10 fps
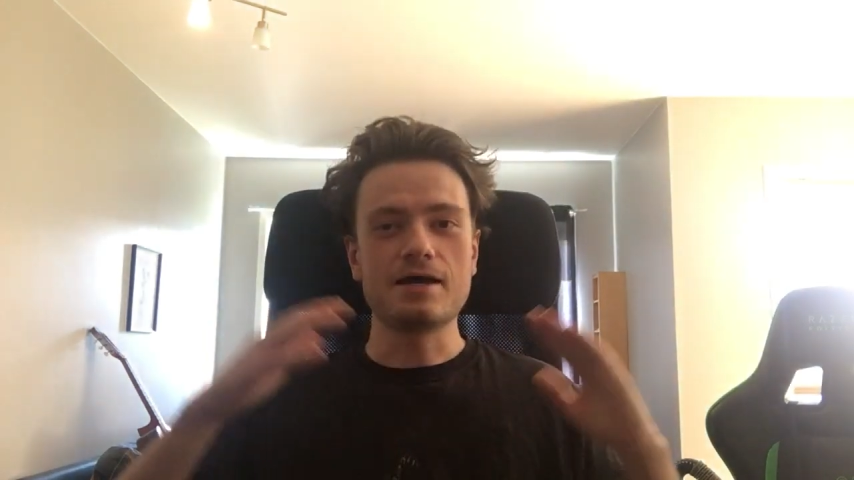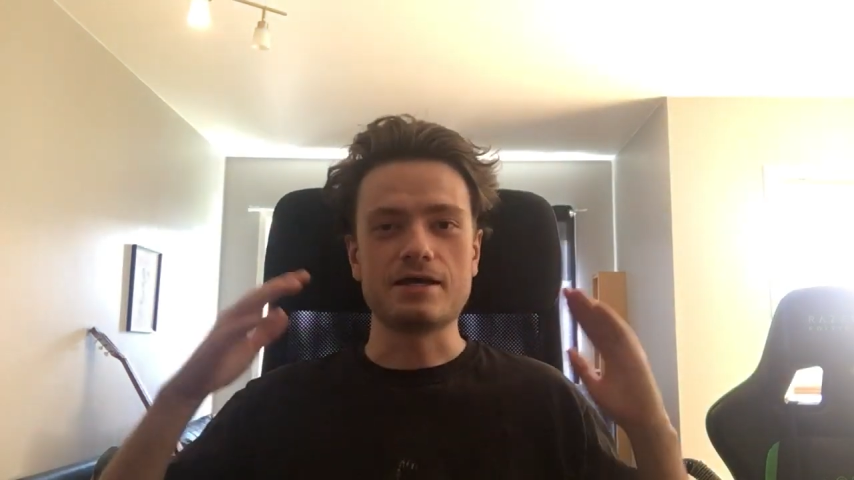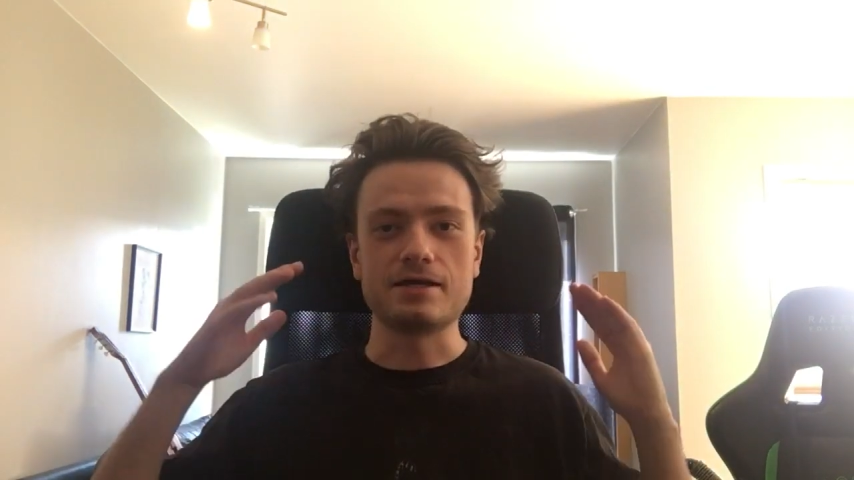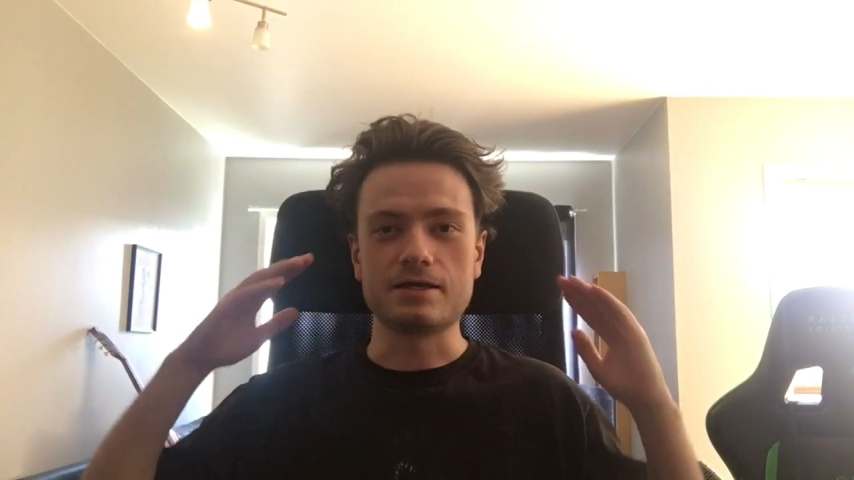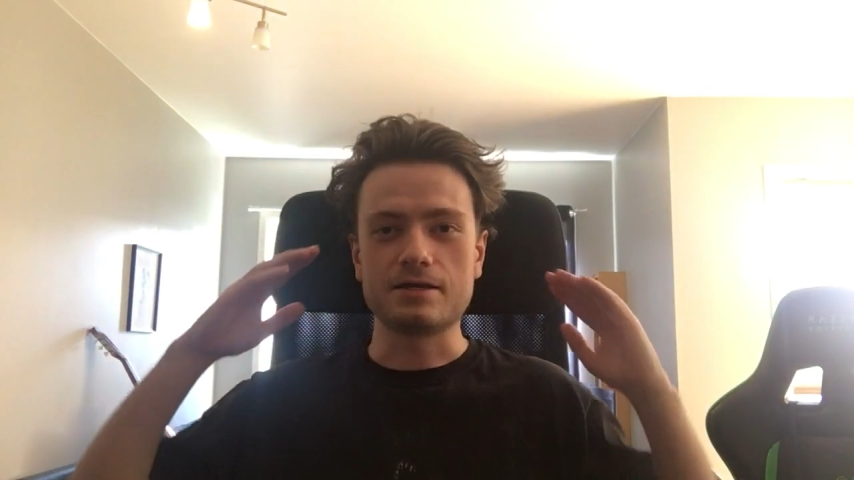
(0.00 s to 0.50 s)

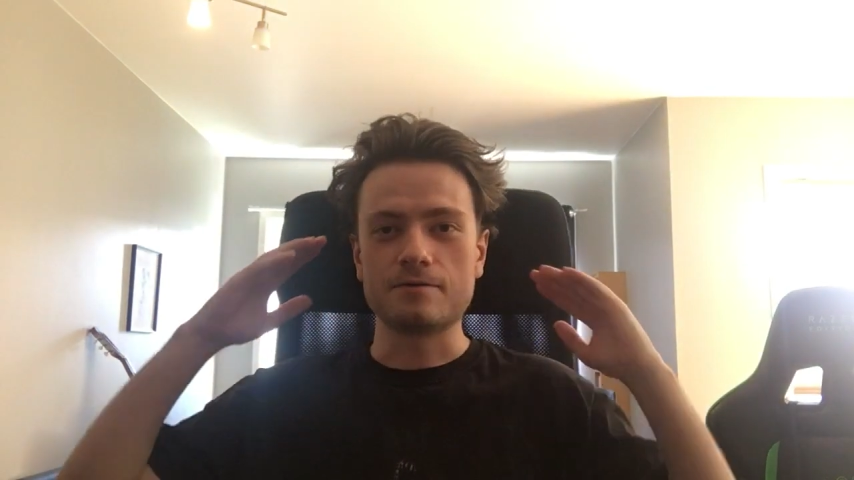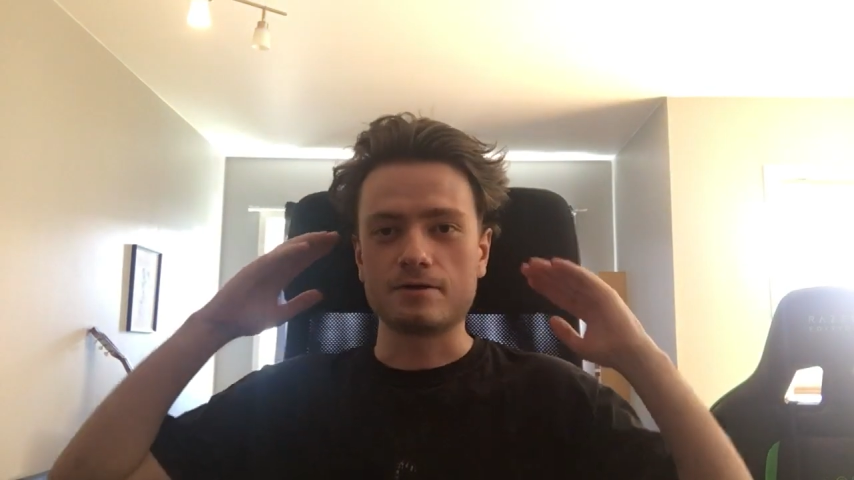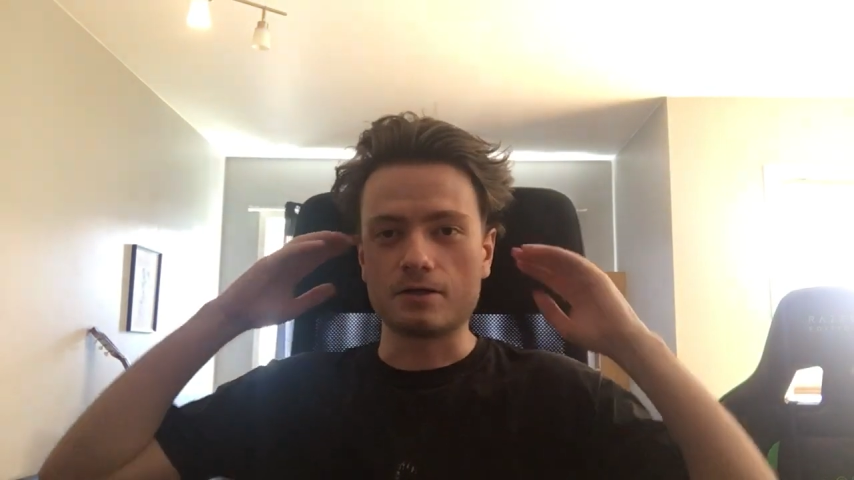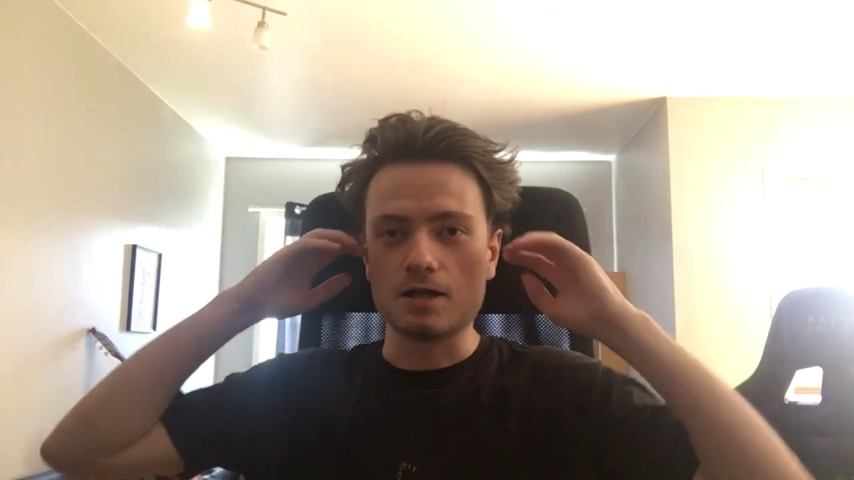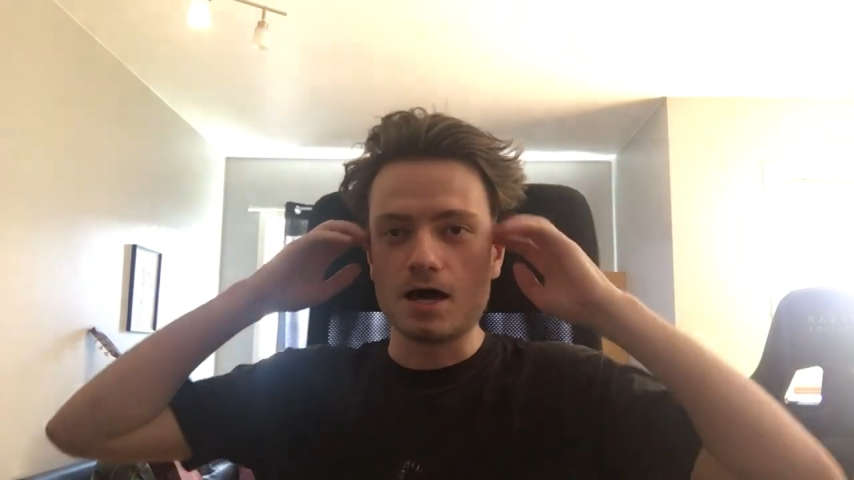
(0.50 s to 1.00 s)
a
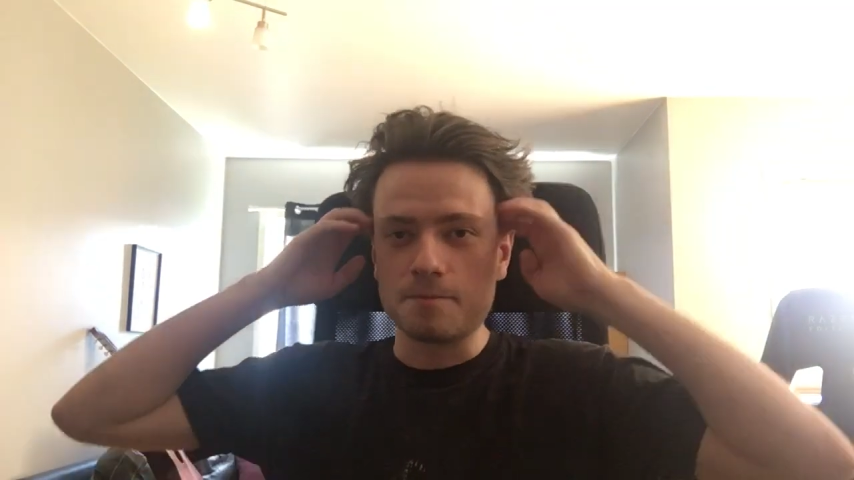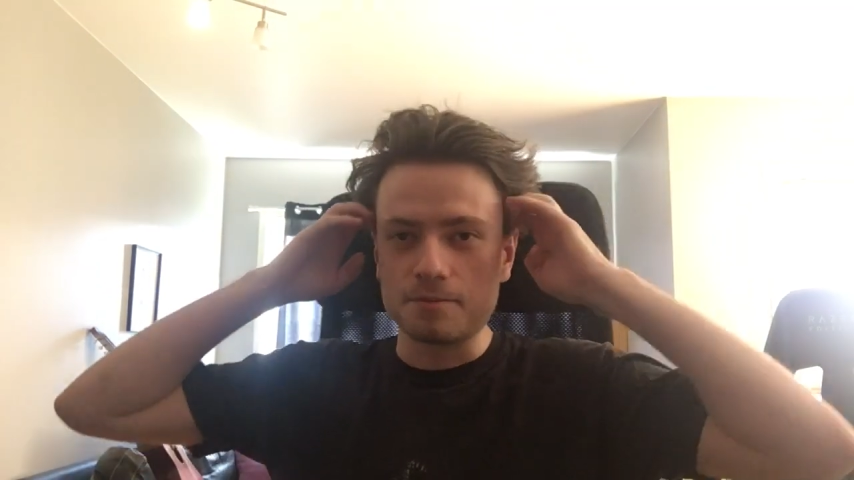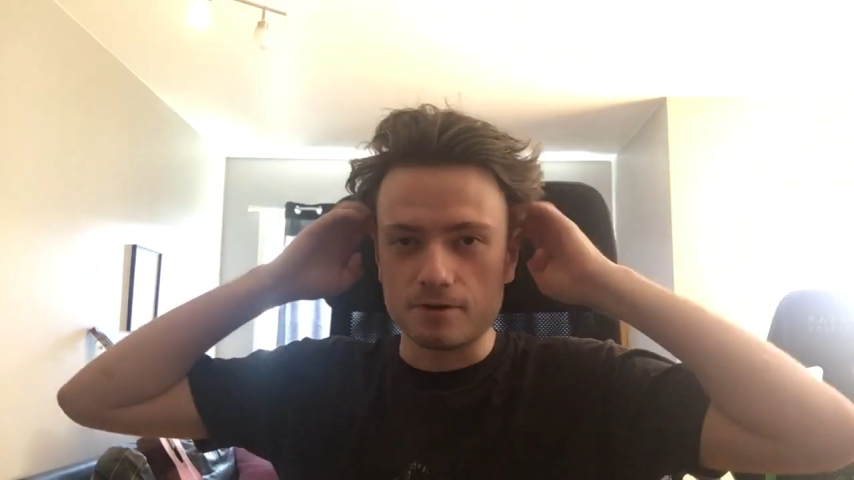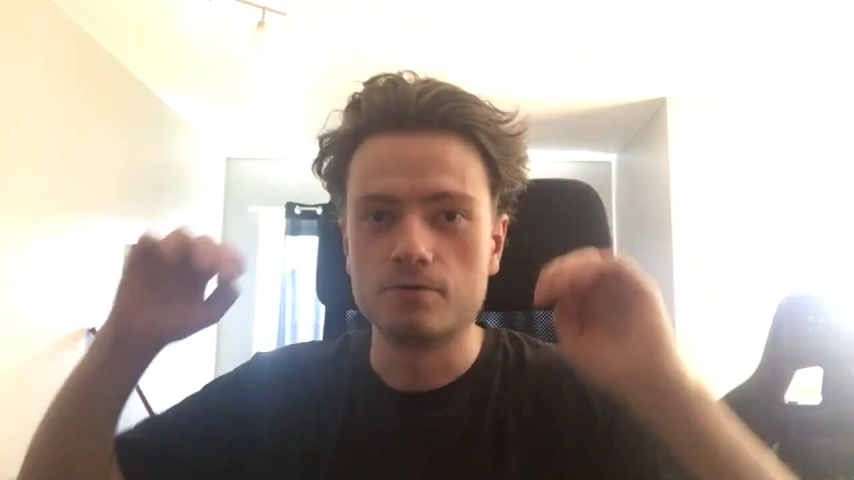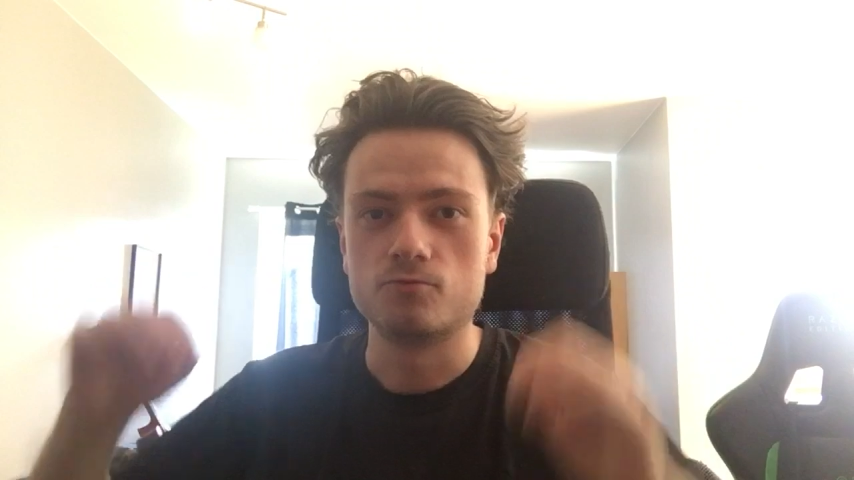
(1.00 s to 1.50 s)
glob
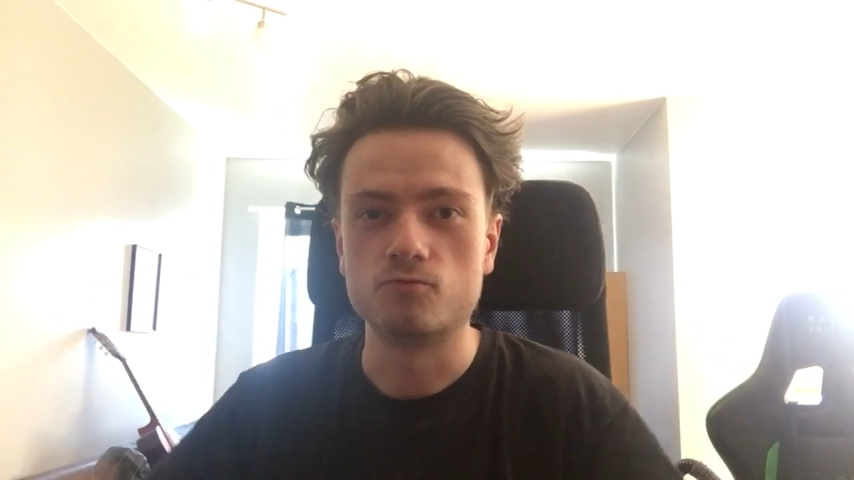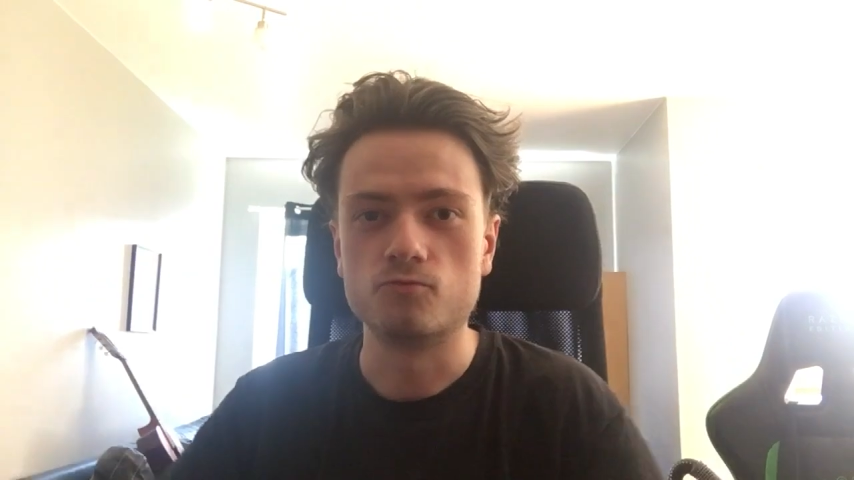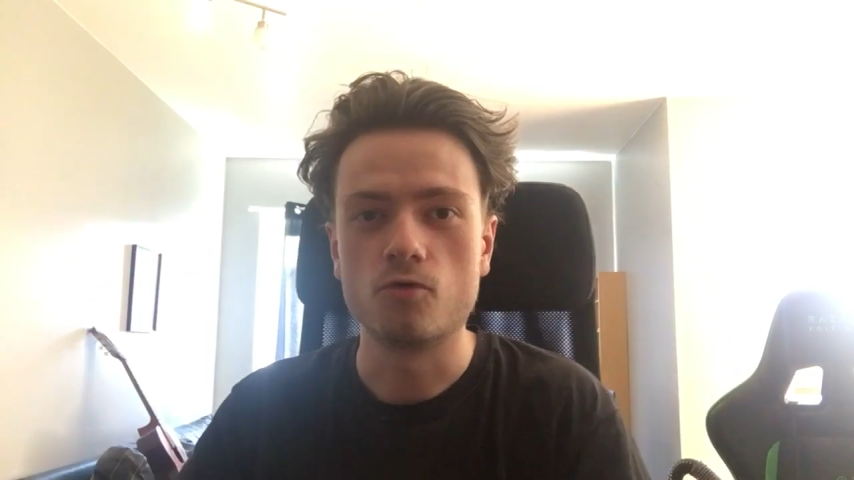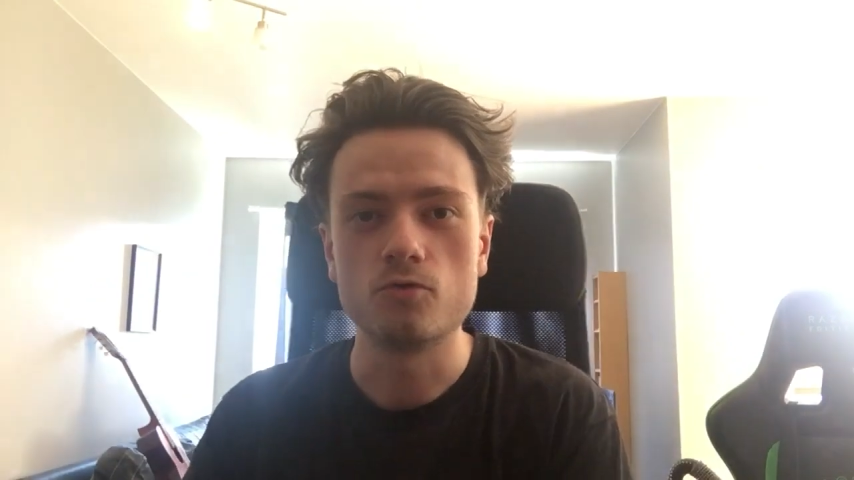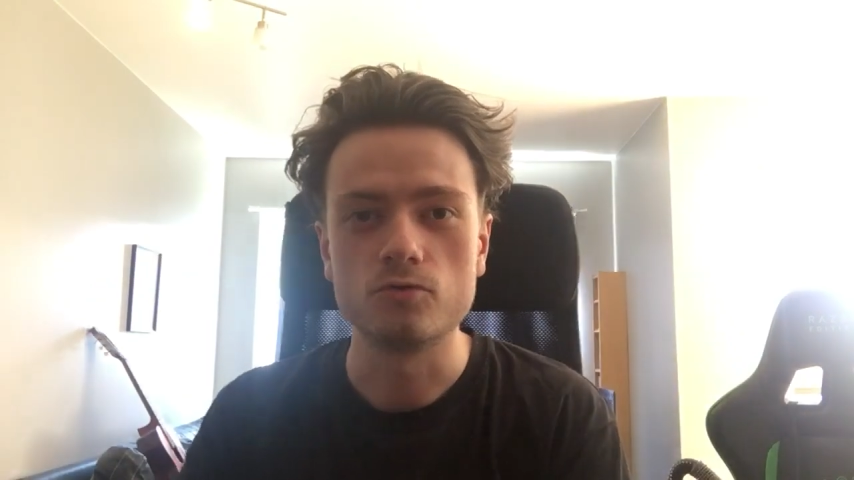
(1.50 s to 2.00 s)

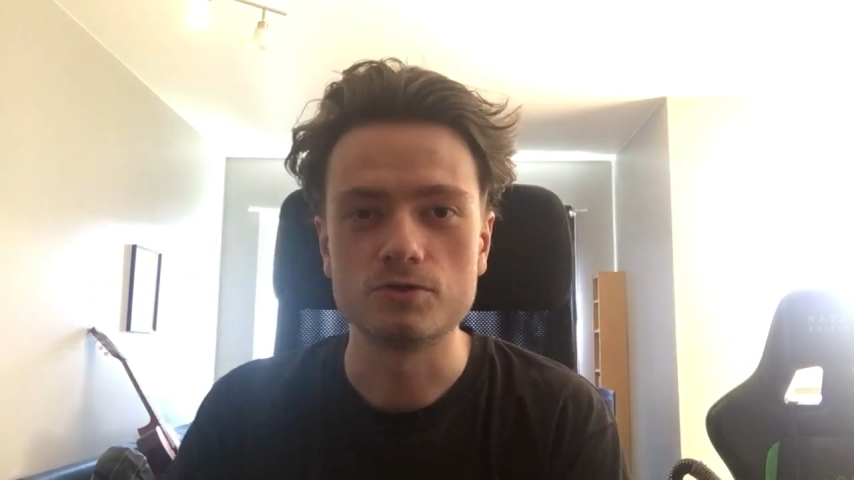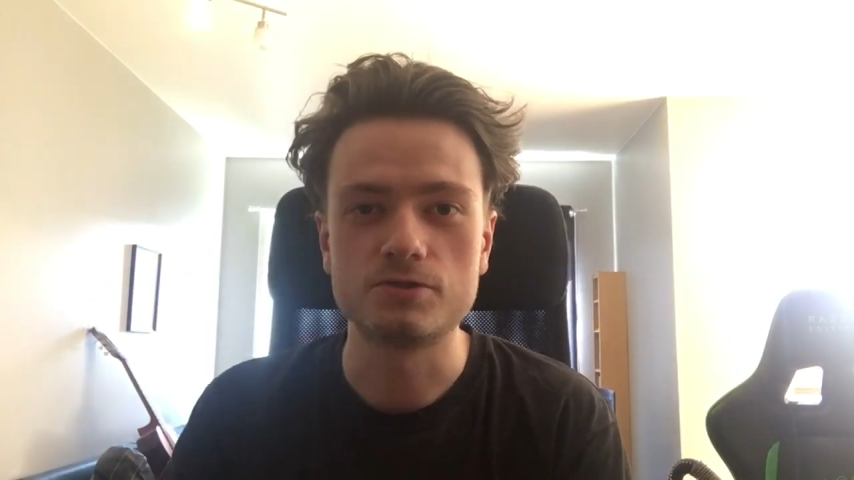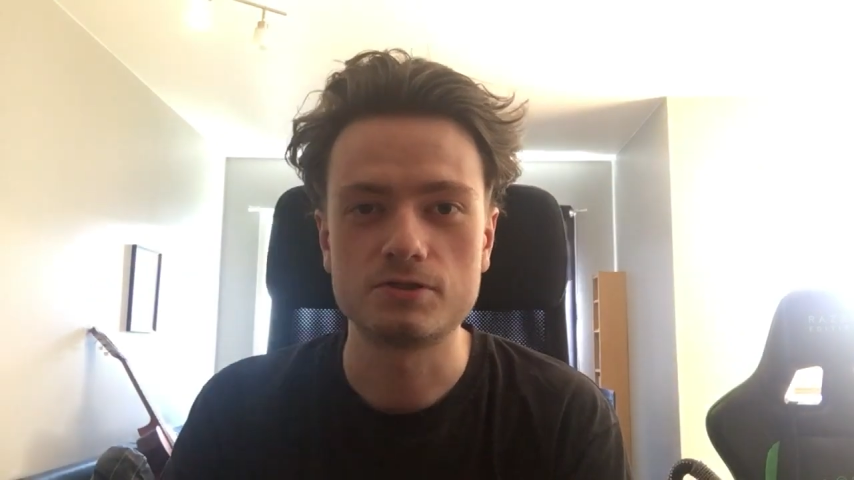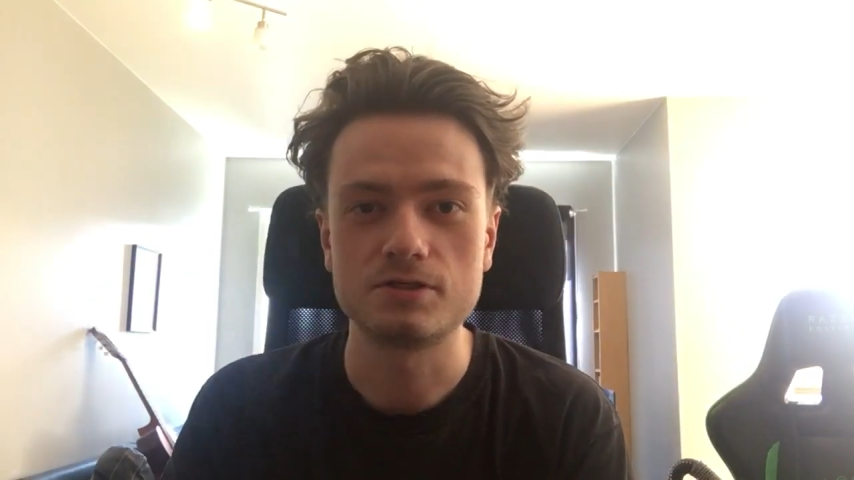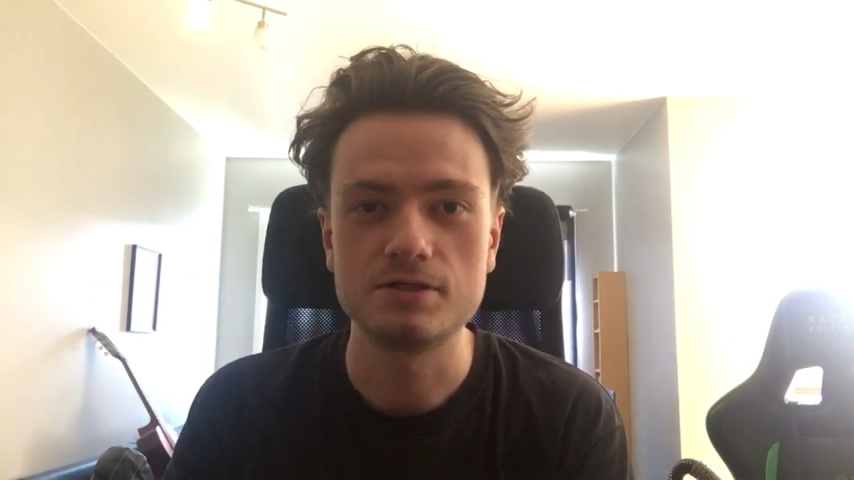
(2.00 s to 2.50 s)

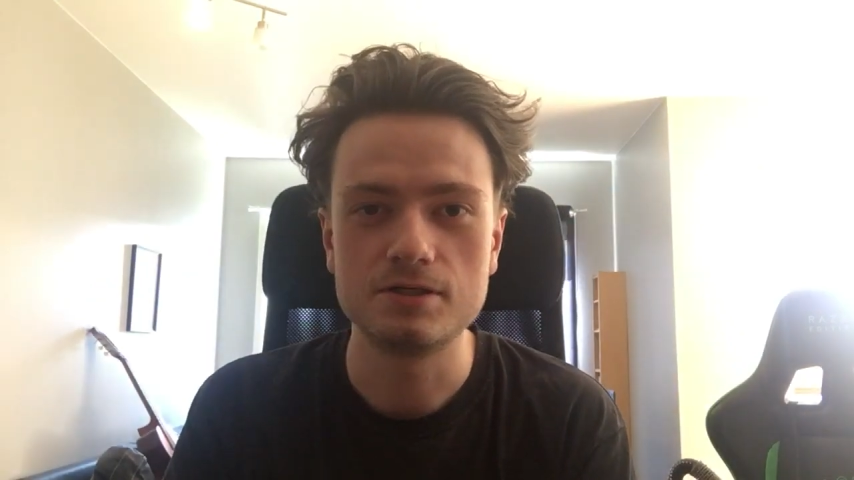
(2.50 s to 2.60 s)
rolls